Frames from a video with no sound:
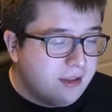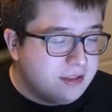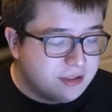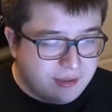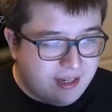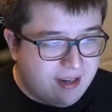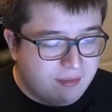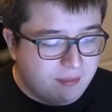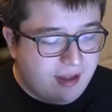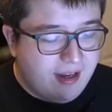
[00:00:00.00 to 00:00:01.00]
So yeah,
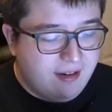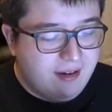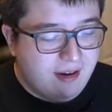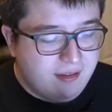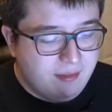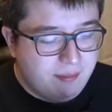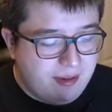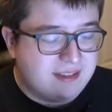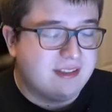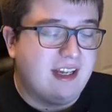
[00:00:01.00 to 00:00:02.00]
I'm
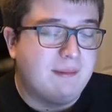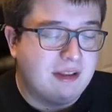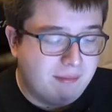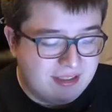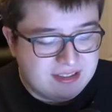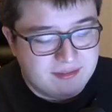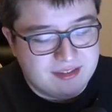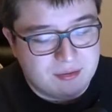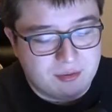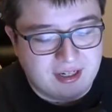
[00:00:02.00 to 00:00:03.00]
in the midst of
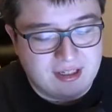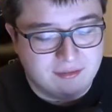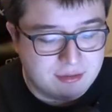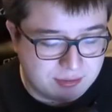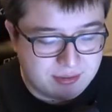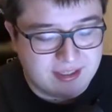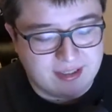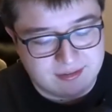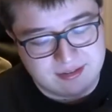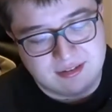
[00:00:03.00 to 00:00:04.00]
this whole kind of user
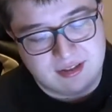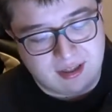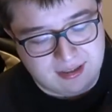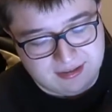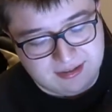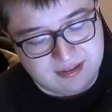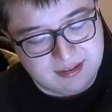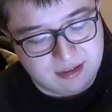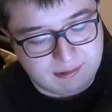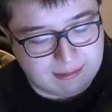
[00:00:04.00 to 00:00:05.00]
accounts caused
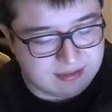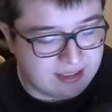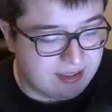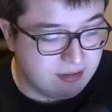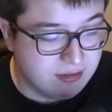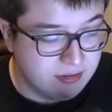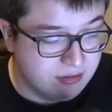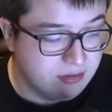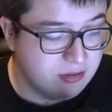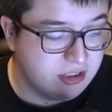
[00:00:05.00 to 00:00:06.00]
website
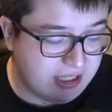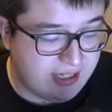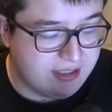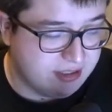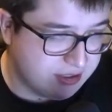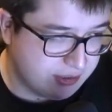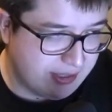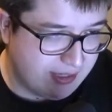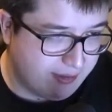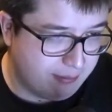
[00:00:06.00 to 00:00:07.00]
change. So
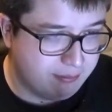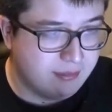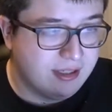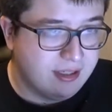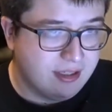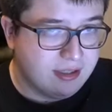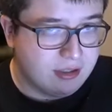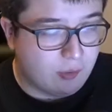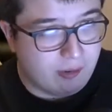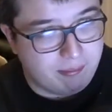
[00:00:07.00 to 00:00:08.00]
now I'm
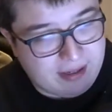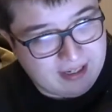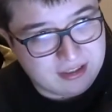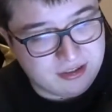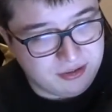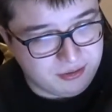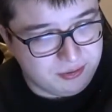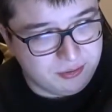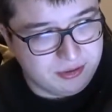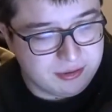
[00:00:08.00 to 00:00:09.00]
going back
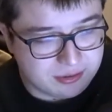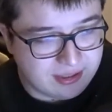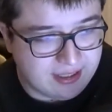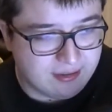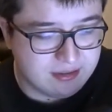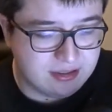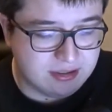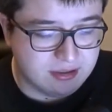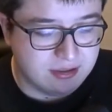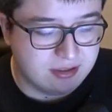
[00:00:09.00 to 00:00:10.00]
to user accounts
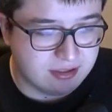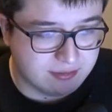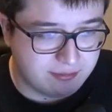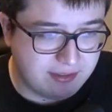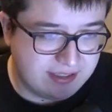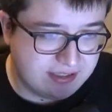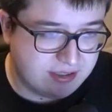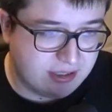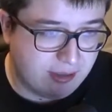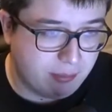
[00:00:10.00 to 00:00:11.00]
to
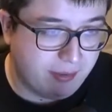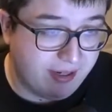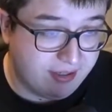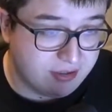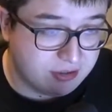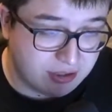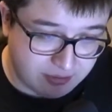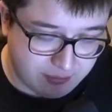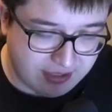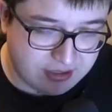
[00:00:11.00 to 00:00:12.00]
finish up my
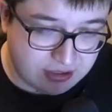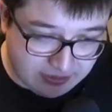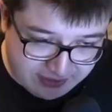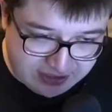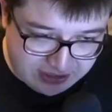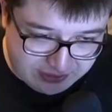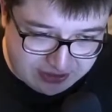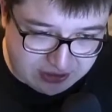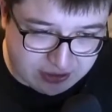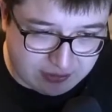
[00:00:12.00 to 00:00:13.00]
certificate
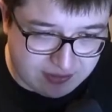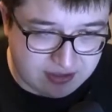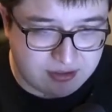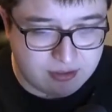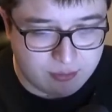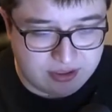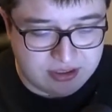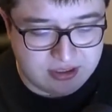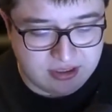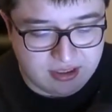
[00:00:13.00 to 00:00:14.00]
generation service,
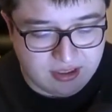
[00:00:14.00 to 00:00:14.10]
which,